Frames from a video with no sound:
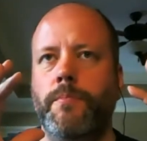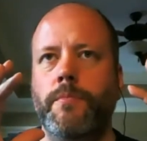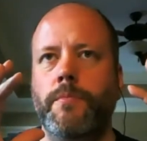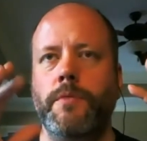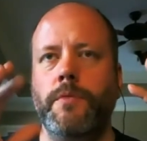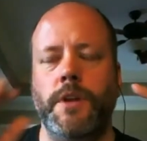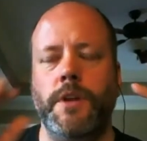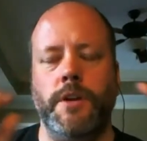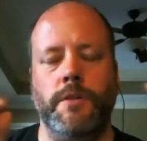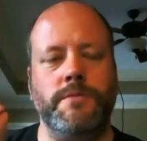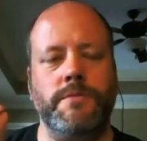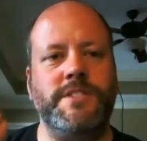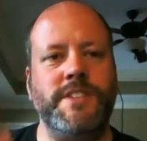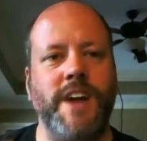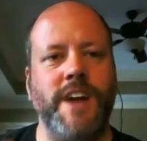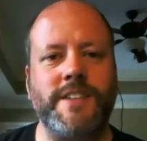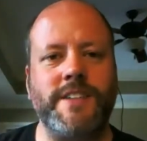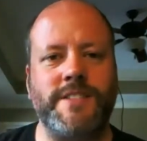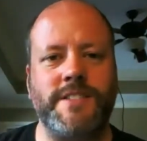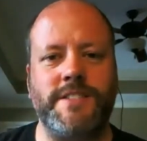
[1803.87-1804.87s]
you know
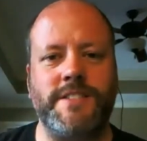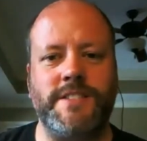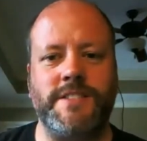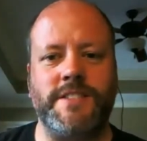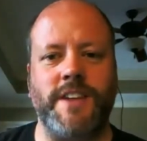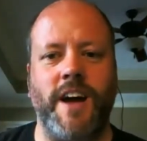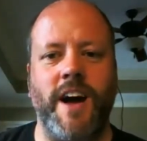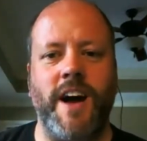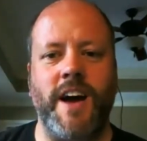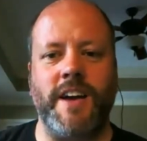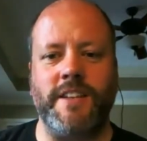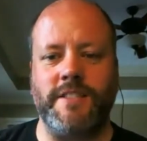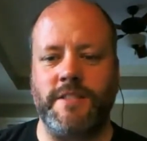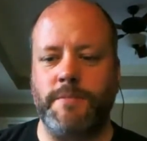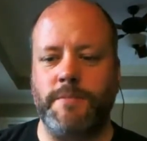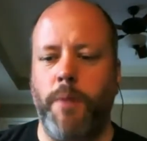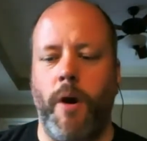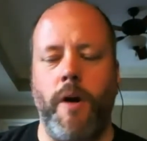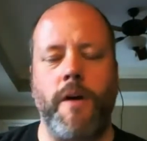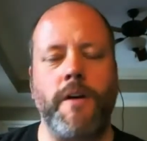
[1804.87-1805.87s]
dust-sized
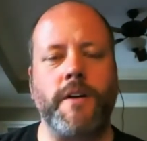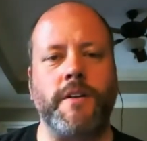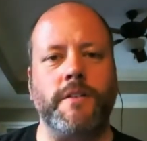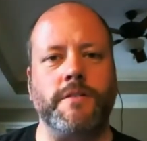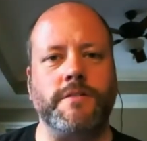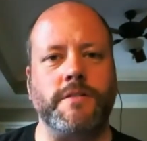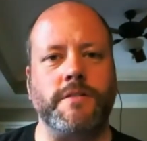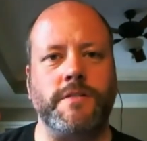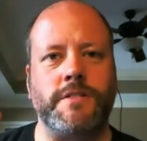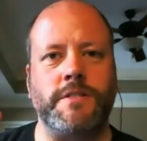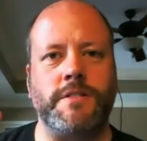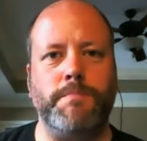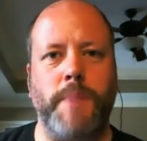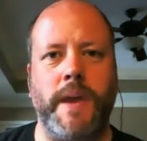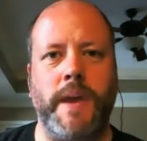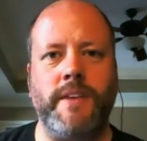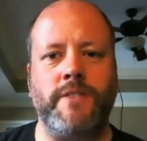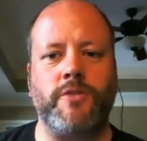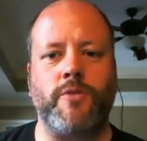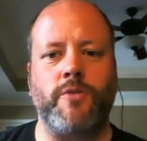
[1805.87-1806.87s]
particles of
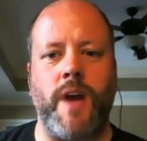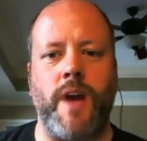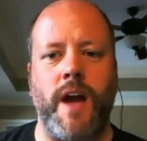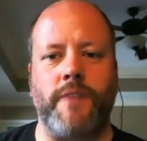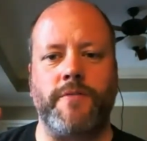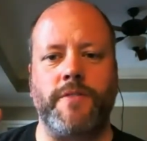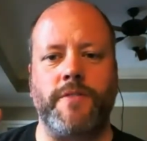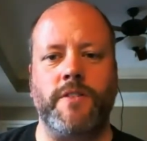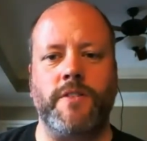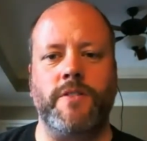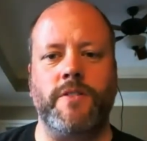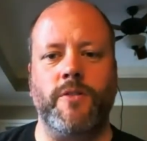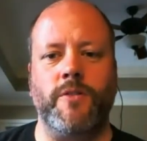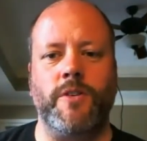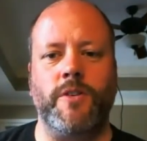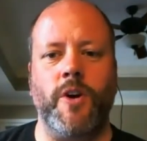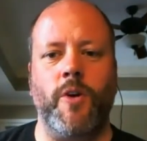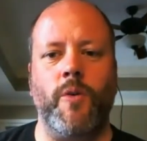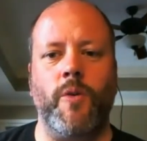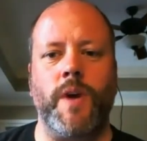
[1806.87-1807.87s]
spacecraft
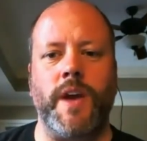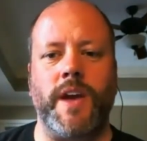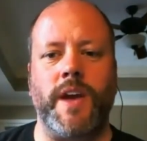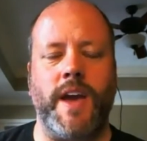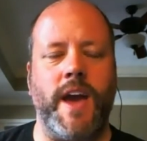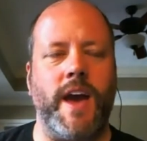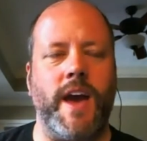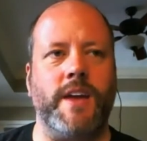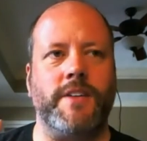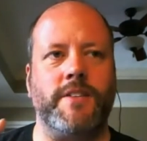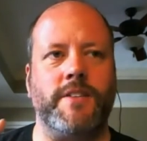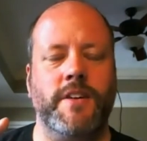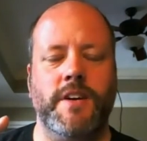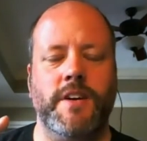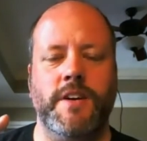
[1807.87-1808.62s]
going at